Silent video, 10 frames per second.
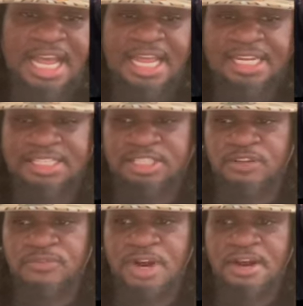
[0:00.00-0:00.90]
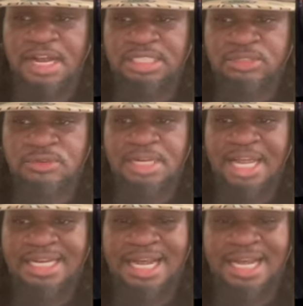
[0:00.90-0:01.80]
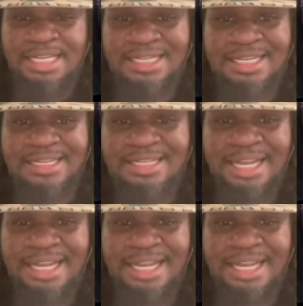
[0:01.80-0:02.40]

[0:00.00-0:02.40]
And so far, I do like the idea